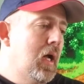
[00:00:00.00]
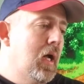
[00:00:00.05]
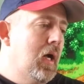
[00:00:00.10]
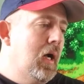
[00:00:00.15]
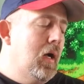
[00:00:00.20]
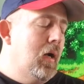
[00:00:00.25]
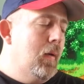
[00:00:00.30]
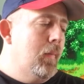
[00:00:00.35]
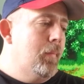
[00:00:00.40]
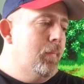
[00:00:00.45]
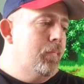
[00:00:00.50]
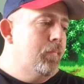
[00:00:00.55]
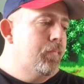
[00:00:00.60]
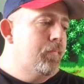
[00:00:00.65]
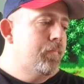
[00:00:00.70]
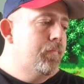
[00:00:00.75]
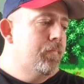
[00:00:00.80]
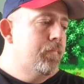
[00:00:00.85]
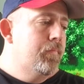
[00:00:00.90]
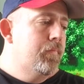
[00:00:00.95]

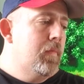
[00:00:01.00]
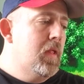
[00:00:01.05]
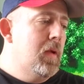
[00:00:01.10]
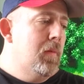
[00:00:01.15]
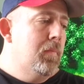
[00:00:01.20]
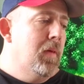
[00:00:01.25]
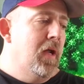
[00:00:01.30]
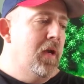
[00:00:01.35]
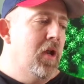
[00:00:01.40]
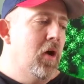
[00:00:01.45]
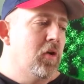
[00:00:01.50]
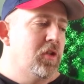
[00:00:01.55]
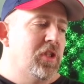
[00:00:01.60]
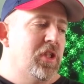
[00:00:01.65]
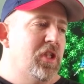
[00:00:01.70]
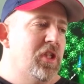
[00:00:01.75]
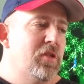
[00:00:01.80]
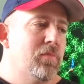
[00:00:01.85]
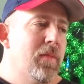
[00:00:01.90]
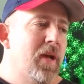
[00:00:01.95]
But no, she
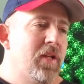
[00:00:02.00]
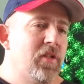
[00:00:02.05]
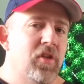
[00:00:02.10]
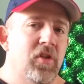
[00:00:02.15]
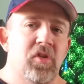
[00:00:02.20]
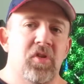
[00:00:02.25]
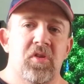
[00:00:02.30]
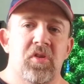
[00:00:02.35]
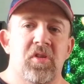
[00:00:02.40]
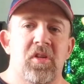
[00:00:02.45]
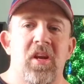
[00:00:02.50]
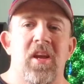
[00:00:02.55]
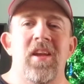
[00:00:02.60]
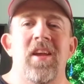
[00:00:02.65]
just messaged me.